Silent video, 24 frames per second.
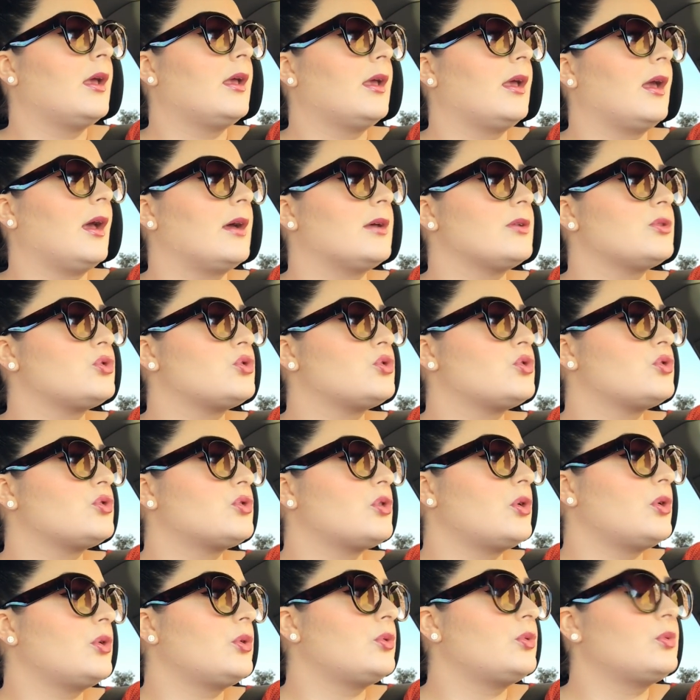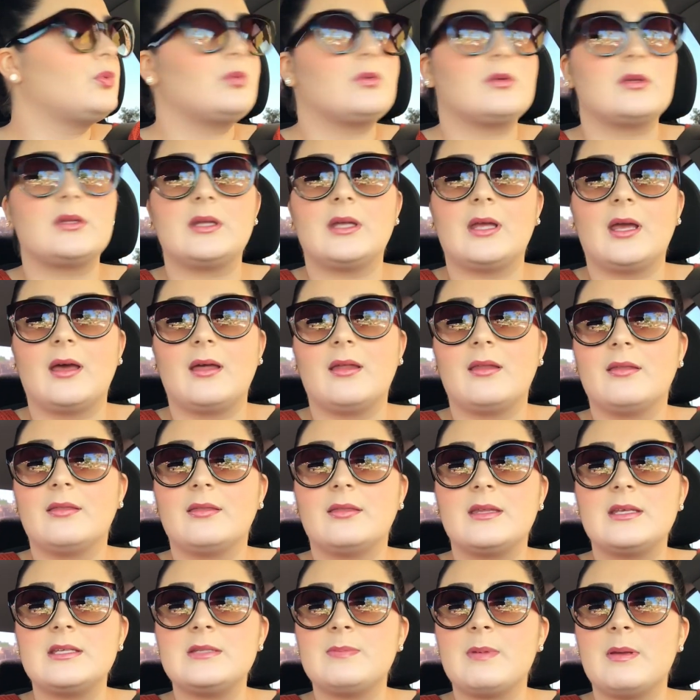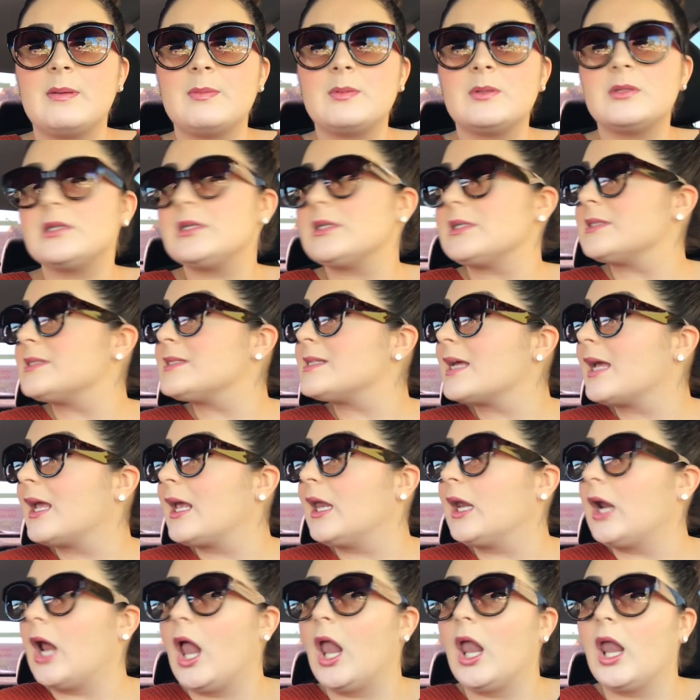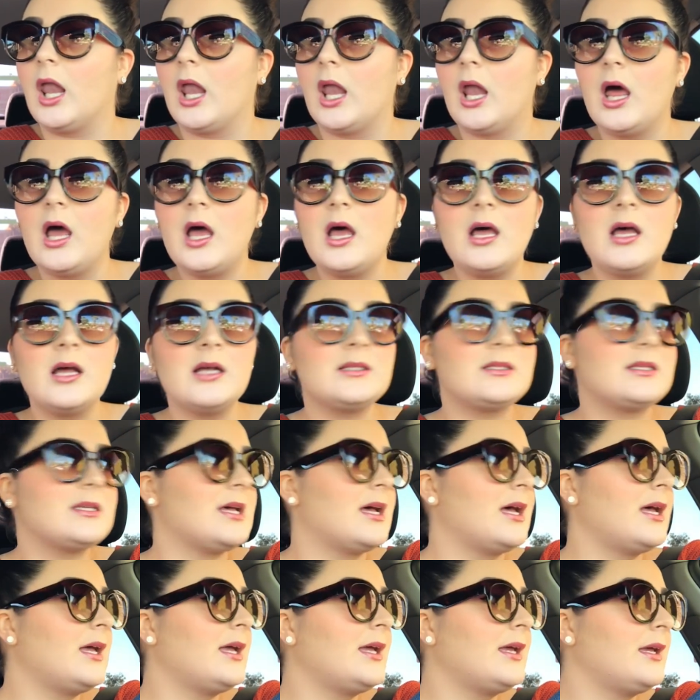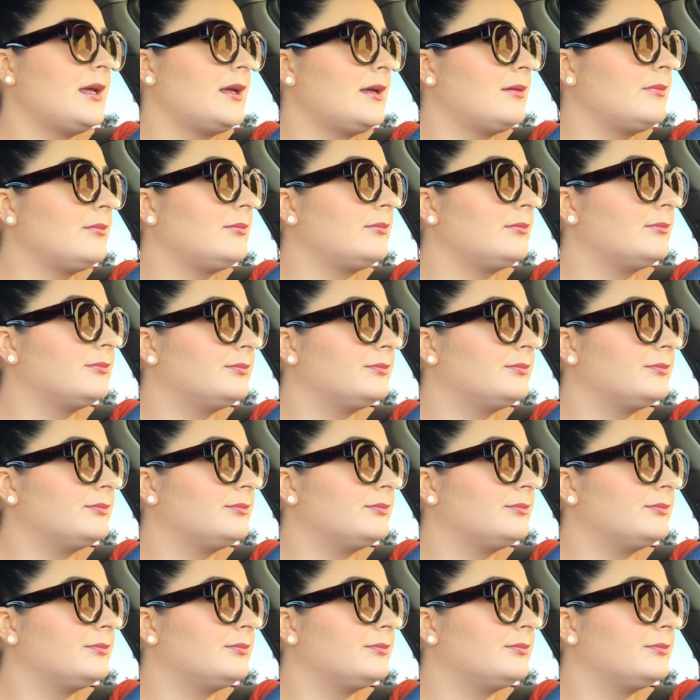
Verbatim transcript: Yeah, so yeah, these people are taking a long time.